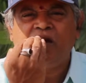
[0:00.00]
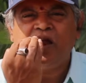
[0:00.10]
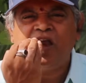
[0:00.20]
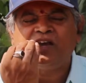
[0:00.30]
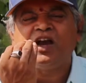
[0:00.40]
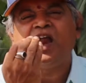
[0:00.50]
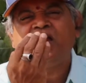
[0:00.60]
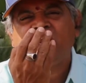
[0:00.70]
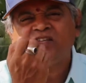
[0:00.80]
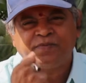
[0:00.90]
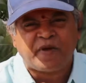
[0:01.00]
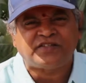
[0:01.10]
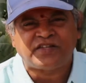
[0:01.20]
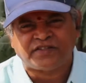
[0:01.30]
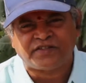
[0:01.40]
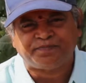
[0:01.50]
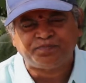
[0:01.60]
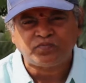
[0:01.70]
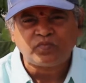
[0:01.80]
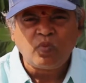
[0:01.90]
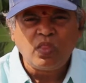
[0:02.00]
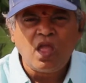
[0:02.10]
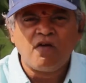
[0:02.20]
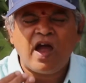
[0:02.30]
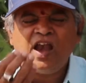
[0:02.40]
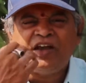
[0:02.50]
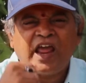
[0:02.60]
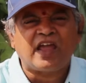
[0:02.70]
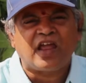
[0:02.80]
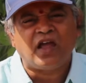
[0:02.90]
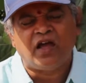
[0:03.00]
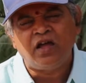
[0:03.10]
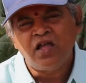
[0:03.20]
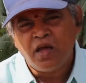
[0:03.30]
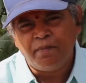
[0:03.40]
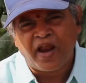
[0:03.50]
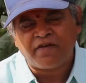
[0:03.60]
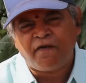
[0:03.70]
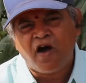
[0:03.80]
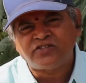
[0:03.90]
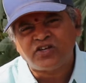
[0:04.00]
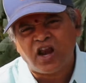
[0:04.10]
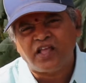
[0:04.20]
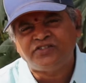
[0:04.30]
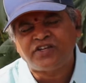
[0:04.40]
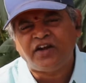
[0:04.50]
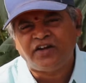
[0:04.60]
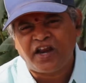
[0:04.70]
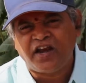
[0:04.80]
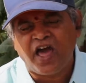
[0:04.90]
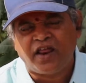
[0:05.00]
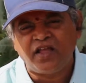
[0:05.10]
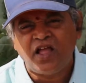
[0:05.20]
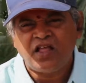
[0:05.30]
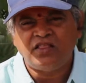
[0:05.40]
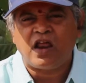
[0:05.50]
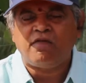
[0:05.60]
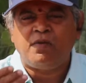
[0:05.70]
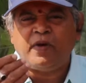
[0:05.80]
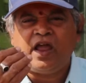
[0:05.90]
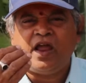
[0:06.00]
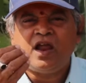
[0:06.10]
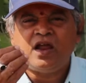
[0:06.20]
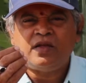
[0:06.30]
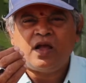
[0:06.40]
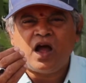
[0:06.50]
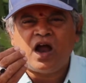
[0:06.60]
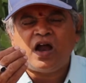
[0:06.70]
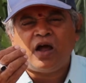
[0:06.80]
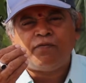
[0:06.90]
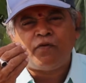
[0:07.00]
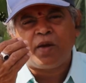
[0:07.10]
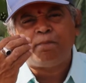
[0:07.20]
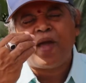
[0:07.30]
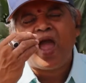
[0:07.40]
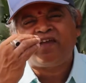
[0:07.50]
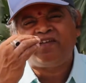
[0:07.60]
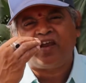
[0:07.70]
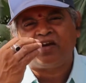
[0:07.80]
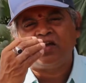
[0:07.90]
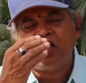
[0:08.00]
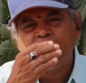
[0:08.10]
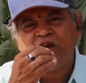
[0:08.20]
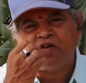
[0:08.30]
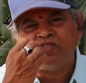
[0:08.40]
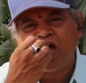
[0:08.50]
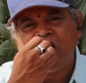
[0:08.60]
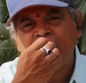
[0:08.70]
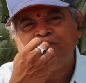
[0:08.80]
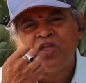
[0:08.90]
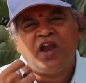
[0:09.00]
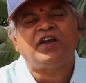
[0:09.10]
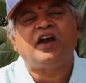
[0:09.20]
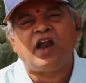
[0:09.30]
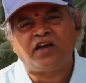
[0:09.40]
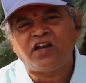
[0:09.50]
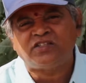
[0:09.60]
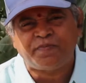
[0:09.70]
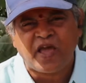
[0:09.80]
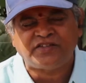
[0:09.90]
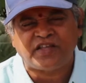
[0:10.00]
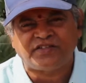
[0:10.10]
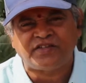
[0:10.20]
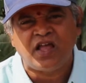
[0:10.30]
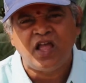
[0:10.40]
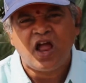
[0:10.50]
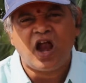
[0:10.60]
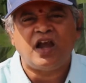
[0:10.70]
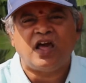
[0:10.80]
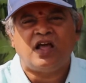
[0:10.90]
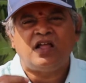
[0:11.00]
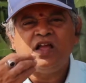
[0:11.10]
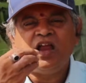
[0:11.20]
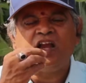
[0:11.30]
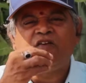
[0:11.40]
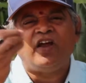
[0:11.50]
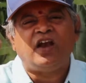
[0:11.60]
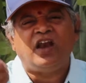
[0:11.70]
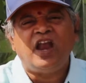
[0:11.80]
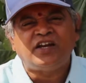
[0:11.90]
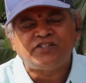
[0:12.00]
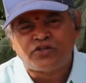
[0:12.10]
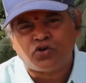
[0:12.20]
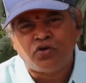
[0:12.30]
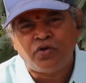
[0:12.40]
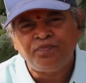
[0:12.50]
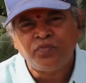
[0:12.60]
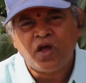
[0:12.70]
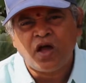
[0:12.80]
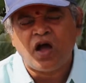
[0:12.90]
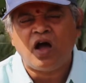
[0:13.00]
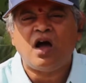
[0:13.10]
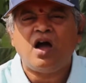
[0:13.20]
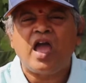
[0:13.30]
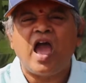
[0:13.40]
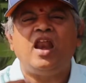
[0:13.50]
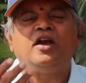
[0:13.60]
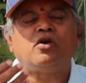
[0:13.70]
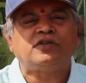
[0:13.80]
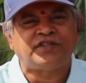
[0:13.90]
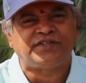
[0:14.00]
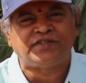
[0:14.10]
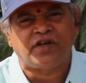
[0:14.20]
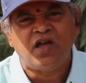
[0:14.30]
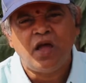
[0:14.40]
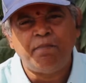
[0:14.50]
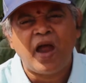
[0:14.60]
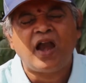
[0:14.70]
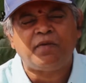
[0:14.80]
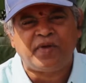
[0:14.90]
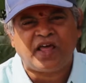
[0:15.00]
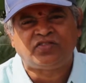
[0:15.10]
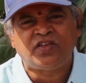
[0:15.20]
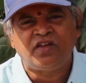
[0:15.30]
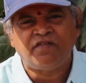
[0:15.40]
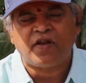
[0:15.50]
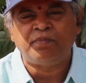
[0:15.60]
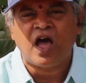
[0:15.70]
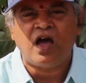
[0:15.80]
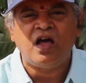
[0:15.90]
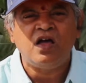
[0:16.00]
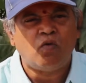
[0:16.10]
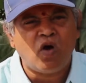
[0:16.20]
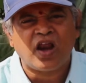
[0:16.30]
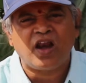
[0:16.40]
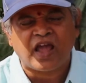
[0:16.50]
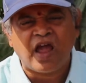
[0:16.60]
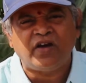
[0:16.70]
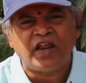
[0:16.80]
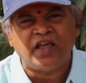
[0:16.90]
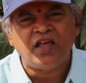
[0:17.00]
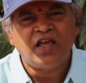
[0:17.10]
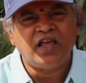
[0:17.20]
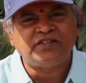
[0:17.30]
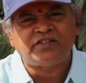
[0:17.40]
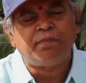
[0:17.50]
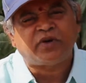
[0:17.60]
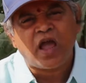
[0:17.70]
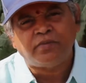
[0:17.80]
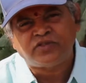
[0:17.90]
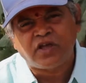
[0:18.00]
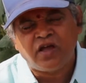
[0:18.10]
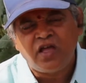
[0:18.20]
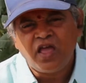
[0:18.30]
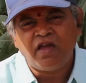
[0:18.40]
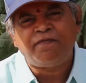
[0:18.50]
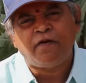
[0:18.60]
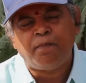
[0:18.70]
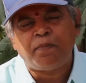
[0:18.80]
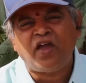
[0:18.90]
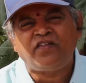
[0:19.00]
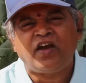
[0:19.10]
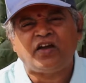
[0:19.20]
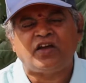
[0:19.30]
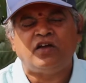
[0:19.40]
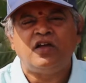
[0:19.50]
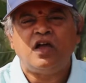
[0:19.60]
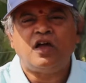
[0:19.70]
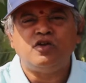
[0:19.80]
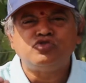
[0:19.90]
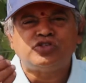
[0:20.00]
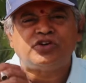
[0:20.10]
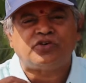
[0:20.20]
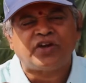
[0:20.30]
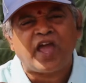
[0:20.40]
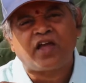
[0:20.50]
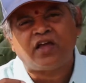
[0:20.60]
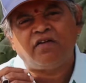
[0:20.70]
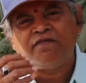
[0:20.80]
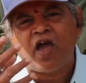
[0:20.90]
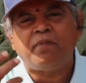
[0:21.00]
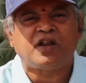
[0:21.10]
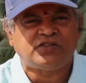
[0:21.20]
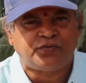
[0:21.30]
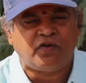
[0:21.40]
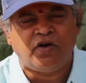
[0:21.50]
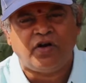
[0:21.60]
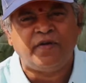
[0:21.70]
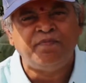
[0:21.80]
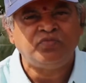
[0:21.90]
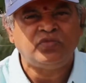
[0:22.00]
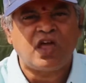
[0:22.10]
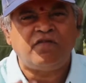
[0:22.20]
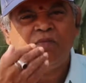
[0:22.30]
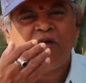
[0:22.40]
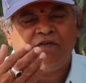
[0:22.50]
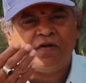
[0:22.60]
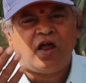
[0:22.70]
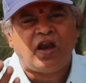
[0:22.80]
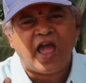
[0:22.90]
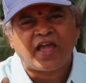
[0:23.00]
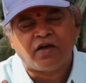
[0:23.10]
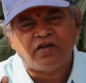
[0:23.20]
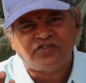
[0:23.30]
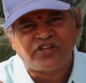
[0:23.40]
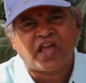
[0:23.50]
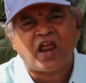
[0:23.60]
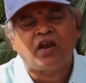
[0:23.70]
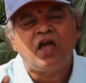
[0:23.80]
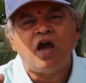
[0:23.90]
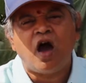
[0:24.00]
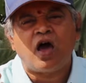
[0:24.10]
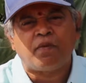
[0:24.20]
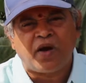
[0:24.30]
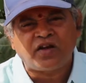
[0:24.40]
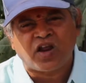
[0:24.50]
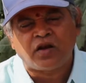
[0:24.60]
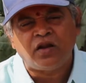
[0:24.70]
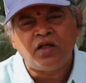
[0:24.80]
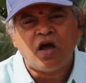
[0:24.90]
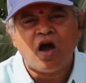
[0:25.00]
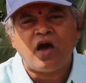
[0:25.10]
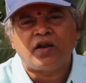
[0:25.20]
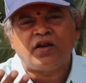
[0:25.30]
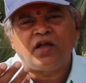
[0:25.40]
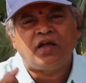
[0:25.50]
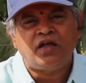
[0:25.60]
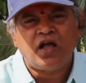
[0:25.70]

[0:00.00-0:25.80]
interdental spaces. While taking breakfast, lunch and dinner, there will be food impaction in between the interdental spaces, and it will leads to halitosis, bad breath from the oral cavity. In sometimes if a patient used to take fibrous food, there will be like chicken or mutton or